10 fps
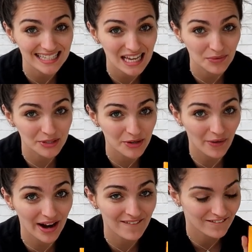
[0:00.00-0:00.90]
this. It was
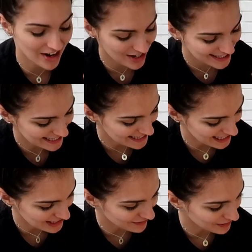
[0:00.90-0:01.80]
great, very
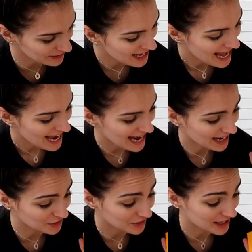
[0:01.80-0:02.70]
successful,
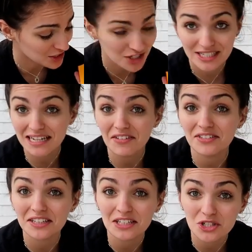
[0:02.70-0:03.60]
and you guys should
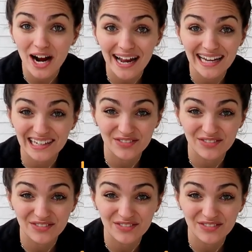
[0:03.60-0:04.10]
definitely try it.